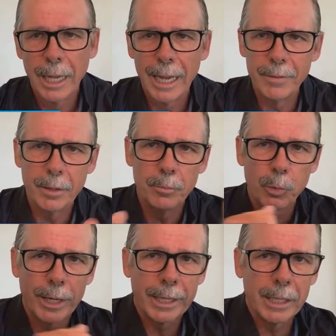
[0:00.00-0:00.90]
and then
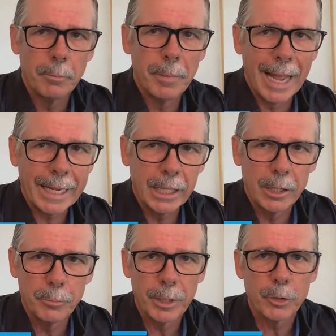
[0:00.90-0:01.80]
bringing them back
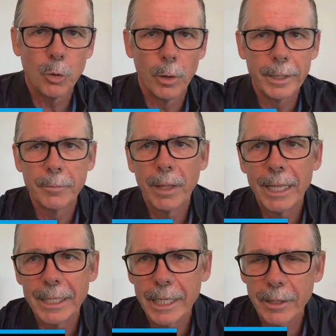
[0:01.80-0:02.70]
into Bitcoin
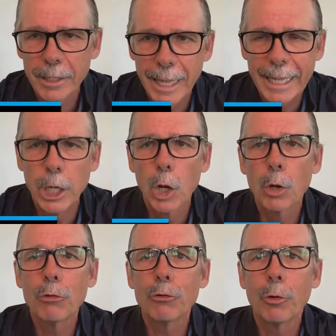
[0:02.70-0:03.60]
at the end of the day in
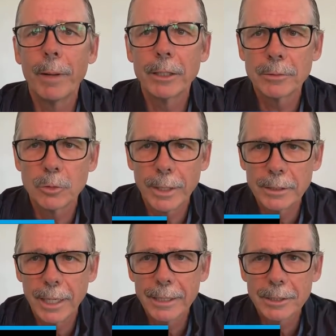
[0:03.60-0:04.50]
larger amounts of
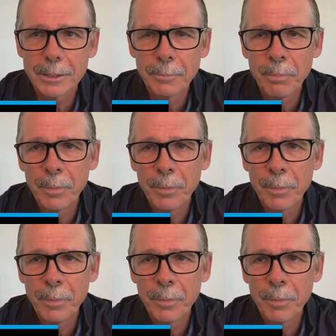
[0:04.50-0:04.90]
transactions.